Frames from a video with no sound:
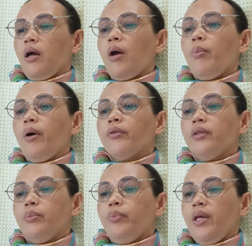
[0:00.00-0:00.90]

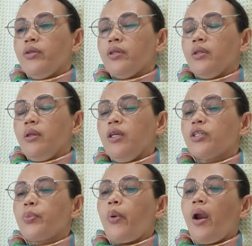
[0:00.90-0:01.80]
about the patient,
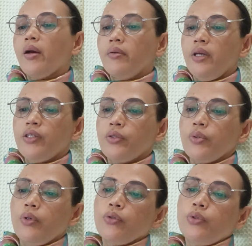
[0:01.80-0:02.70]
his progress
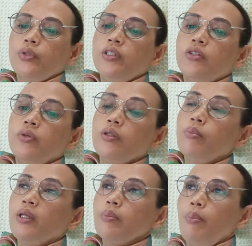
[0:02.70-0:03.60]
to the
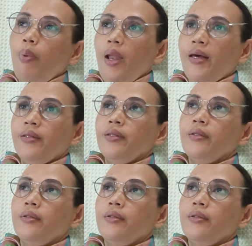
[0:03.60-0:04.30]
treatment plan,